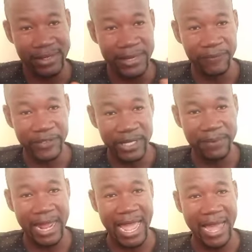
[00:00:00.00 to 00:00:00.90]
The
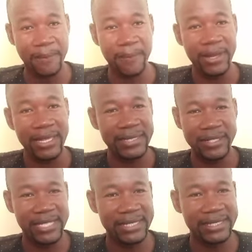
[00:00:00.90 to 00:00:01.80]
verb am in the
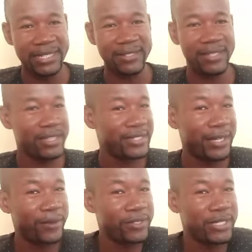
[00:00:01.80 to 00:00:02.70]
sentence is
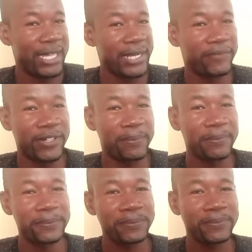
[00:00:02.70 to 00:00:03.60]
an auxiliary verb.
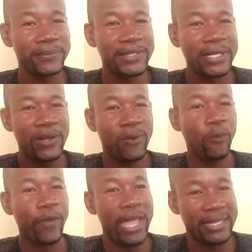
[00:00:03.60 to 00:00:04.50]

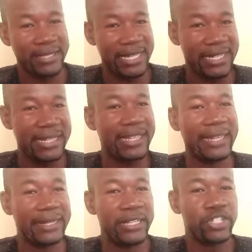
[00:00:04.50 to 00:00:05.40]
We are studying
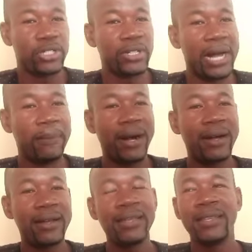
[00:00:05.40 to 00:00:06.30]
English
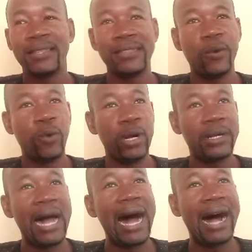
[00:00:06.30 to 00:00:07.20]
grammar. The
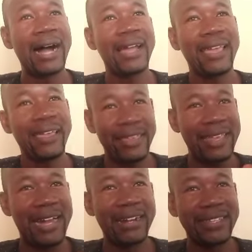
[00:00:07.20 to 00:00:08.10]
word are,
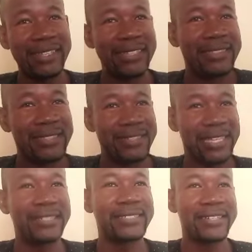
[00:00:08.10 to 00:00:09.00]
A-R-E in this
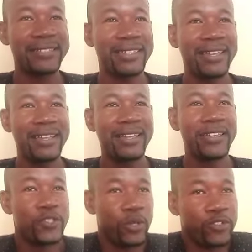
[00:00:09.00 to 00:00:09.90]
sentence, is